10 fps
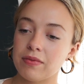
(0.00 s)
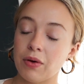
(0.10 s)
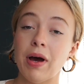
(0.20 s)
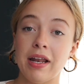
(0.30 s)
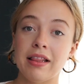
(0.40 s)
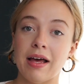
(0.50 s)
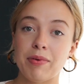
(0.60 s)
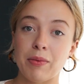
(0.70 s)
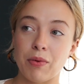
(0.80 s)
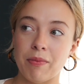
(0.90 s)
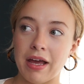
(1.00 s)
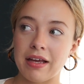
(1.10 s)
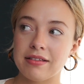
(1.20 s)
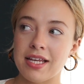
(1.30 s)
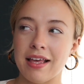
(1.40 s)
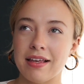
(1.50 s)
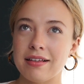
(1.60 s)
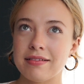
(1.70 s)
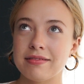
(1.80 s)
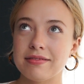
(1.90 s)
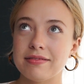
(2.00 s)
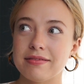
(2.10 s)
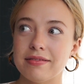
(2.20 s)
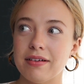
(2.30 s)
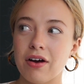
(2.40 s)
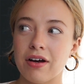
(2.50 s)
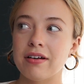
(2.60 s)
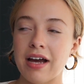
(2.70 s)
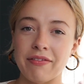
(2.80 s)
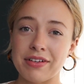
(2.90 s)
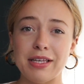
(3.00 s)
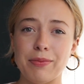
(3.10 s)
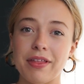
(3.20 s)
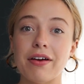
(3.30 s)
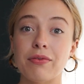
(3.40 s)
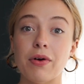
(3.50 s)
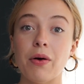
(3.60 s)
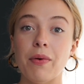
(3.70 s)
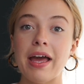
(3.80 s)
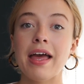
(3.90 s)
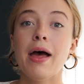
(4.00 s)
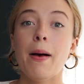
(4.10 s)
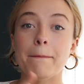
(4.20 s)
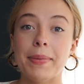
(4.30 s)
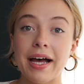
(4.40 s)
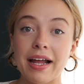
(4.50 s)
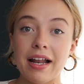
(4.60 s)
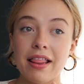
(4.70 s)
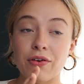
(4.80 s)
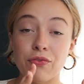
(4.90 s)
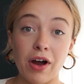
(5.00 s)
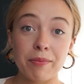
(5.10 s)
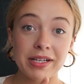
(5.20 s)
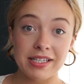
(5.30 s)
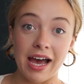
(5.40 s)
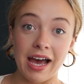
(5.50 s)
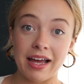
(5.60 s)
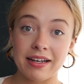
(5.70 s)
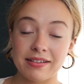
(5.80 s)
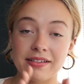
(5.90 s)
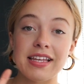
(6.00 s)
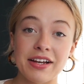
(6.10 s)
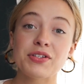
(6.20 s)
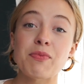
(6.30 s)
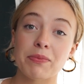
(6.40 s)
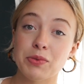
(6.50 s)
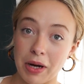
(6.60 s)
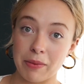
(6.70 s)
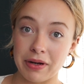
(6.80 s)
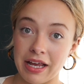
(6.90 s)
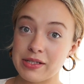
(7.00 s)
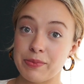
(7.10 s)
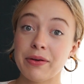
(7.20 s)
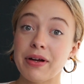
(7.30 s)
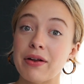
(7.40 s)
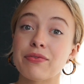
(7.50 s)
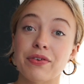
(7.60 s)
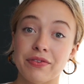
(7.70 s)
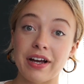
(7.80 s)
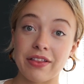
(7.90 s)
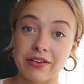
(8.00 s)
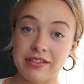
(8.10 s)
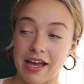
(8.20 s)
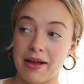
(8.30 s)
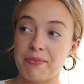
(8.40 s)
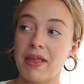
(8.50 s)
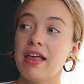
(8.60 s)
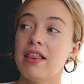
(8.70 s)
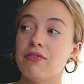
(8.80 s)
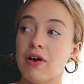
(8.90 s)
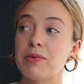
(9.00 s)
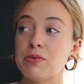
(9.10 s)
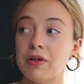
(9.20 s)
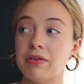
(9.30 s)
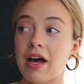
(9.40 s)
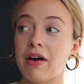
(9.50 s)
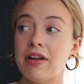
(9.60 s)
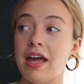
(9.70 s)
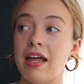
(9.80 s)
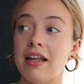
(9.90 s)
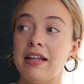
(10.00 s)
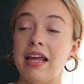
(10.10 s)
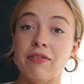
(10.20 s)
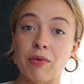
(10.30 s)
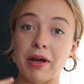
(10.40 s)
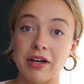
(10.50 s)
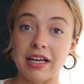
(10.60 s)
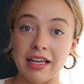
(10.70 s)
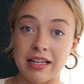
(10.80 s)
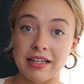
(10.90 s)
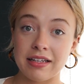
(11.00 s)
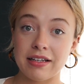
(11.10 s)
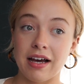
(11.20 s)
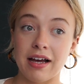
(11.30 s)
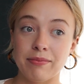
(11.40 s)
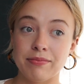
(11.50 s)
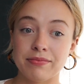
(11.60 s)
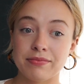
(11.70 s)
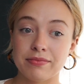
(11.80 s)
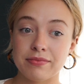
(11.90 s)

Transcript: the wedding that people might take our having teepee there the wrong way. But the farm has had, Sage's mom's property has been around for a very long time. The farm has been around and a Native American um,